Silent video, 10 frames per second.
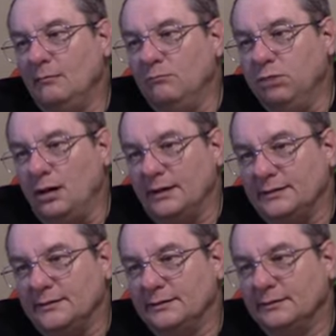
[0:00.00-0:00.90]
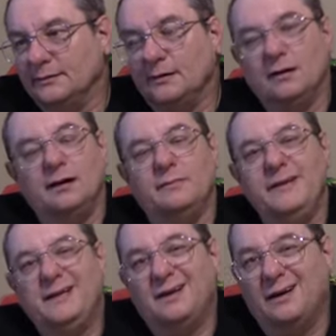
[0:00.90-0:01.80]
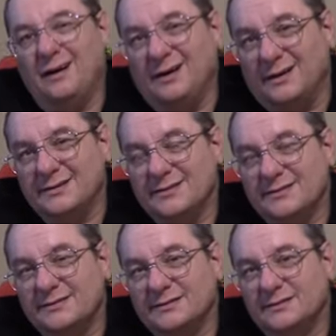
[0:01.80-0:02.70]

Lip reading: But because